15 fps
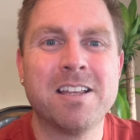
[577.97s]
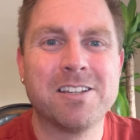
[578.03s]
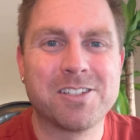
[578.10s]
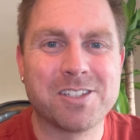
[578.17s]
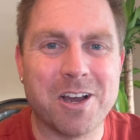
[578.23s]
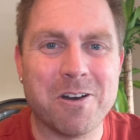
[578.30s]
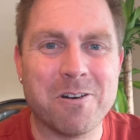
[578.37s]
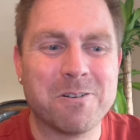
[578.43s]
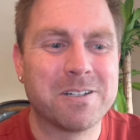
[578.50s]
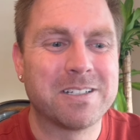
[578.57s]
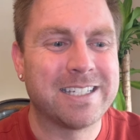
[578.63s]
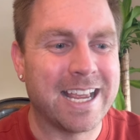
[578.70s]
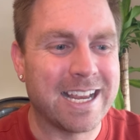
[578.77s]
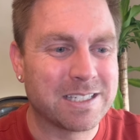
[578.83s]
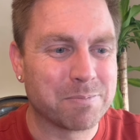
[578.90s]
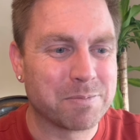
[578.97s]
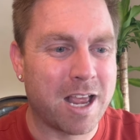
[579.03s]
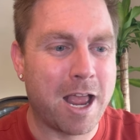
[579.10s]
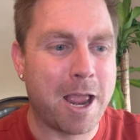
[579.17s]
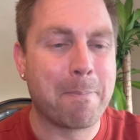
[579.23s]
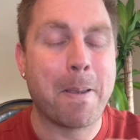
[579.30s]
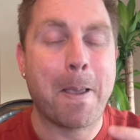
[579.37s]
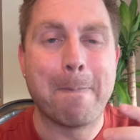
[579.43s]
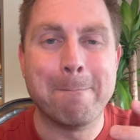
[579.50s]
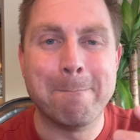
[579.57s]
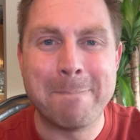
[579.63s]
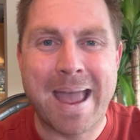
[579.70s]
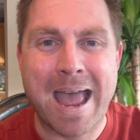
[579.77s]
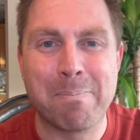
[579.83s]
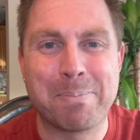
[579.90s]
So take some time,
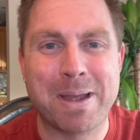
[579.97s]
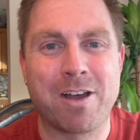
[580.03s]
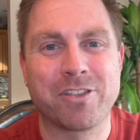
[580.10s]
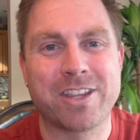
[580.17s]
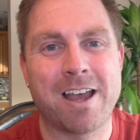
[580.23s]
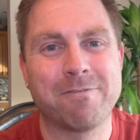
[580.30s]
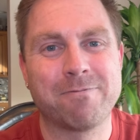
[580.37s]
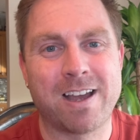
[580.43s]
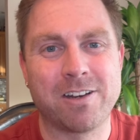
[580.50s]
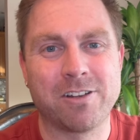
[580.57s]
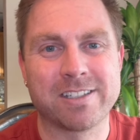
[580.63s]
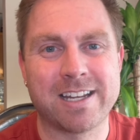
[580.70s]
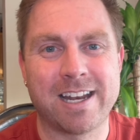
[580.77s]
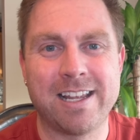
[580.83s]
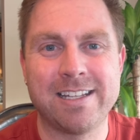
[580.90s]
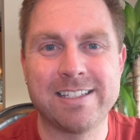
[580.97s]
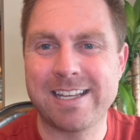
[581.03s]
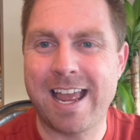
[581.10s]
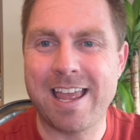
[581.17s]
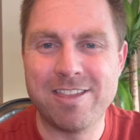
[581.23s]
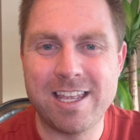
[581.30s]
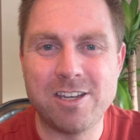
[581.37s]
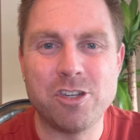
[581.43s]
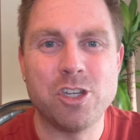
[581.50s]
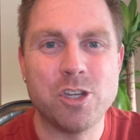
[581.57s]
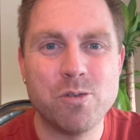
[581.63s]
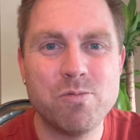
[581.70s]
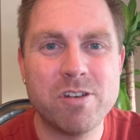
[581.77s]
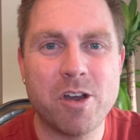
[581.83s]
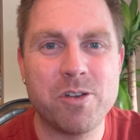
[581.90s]
map out that final sentence, and then
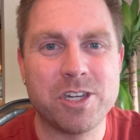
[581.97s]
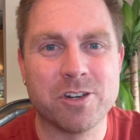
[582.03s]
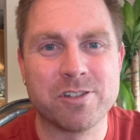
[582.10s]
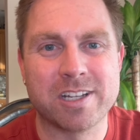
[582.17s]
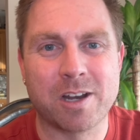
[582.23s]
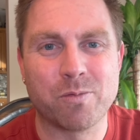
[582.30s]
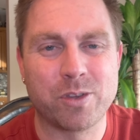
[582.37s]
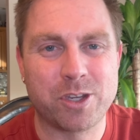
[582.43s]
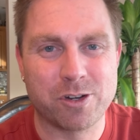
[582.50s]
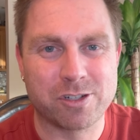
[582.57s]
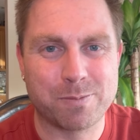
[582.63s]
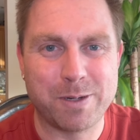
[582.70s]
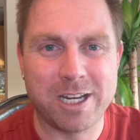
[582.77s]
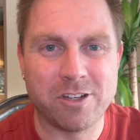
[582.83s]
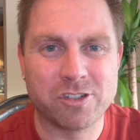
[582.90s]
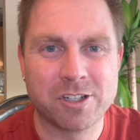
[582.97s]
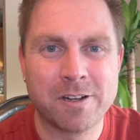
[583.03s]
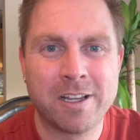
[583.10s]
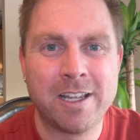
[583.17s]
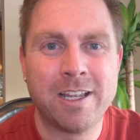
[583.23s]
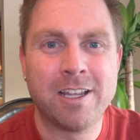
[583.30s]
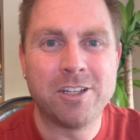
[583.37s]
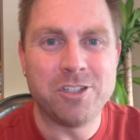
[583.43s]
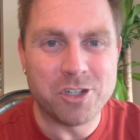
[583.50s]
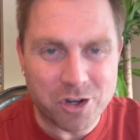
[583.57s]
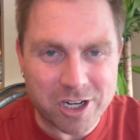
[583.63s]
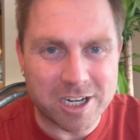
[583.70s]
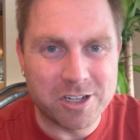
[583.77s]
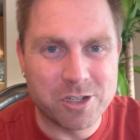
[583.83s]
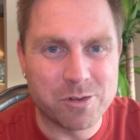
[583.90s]
you know you're done with your speech.
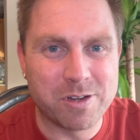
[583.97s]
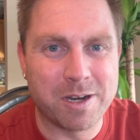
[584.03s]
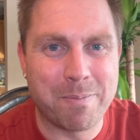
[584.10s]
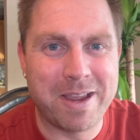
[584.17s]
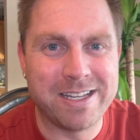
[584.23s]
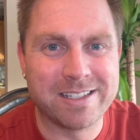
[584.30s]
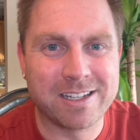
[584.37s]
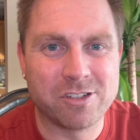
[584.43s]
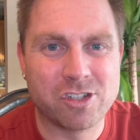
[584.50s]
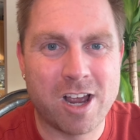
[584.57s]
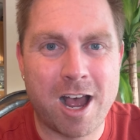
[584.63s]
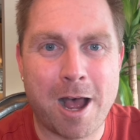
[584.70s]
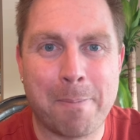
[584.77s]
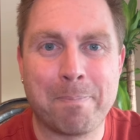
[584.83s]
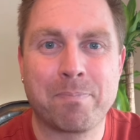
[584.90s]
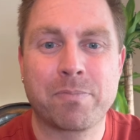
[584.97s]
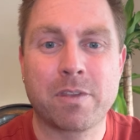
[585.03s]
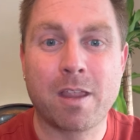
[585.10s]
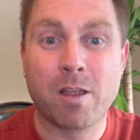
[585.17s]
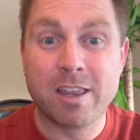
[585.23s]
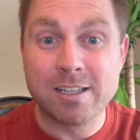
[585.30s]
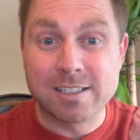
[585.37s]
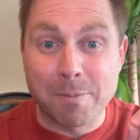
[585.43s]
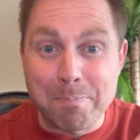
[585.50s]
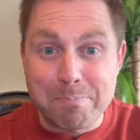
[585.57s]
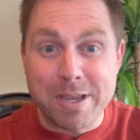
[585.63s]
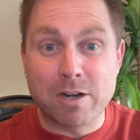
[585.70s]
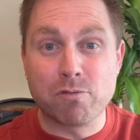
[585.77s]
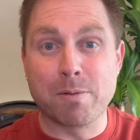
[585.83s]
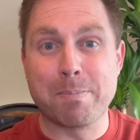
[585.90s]
You're going to do an amazing job. Some
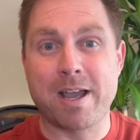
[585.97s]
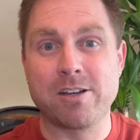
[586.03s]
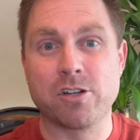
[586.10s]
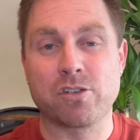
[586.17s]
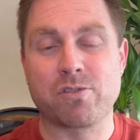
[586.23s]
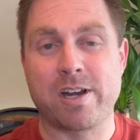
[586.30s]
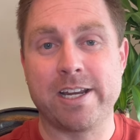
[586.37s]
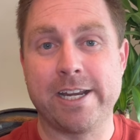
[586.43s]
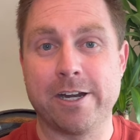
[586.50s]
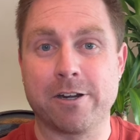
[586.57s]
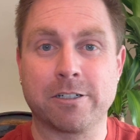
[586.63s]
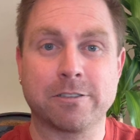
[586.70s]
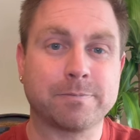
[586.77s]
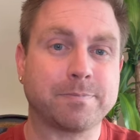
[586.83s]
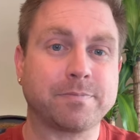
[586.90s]
big reminders right here.